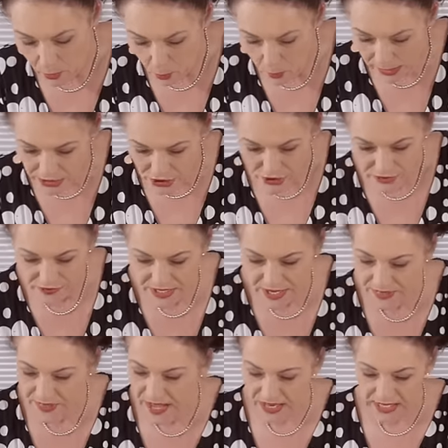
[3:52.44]
once you've
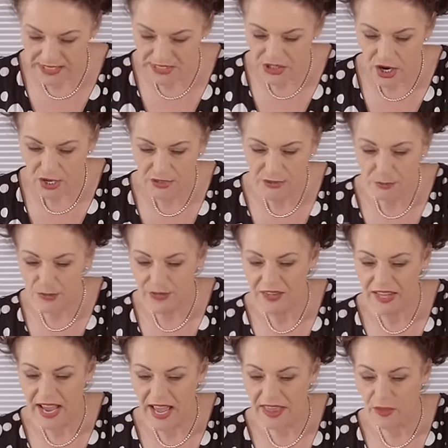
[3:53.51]
done that, it's time to put
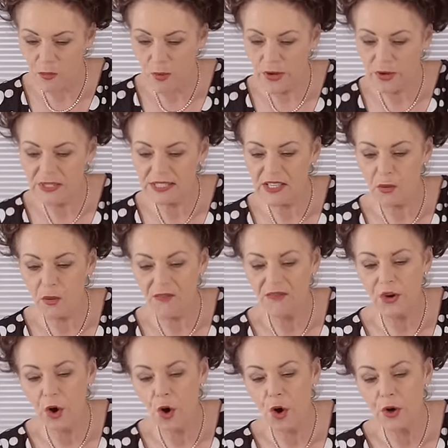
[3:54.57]
the other one on. So I've
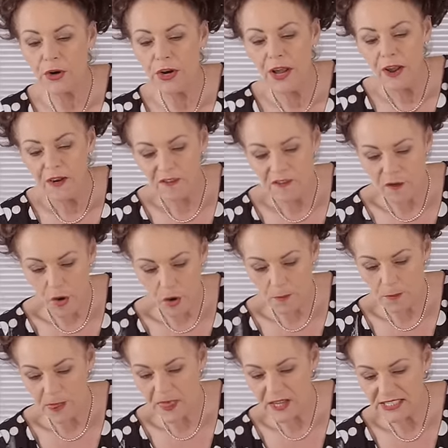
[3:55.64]
gone
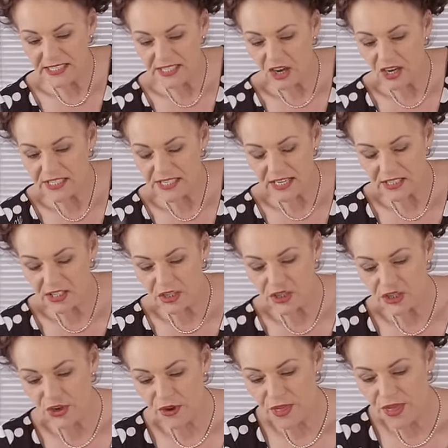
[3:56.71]
from this side down, so
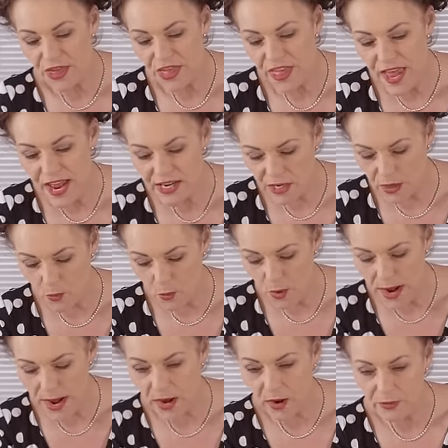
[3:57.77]
turn that
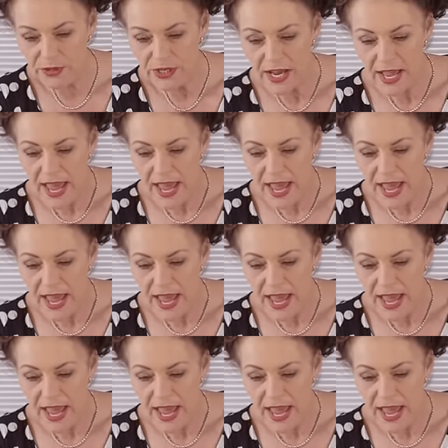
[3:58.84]
around,